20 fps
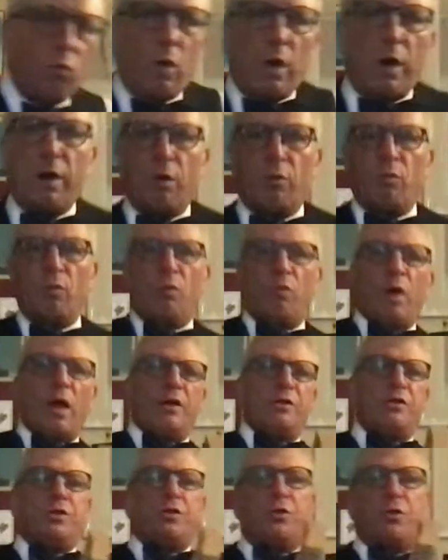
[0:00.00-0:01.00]
want to
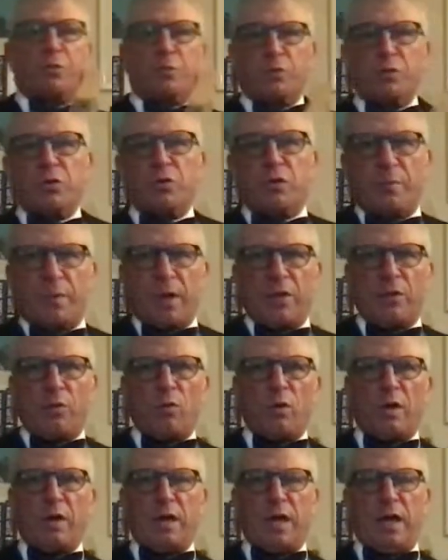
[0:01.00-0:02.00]
rush through them on the
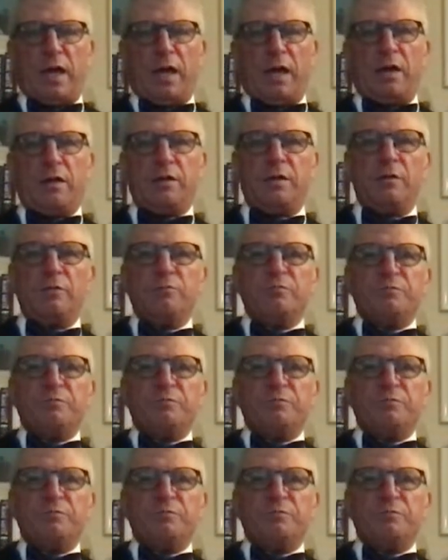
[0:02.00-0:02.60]
one hand.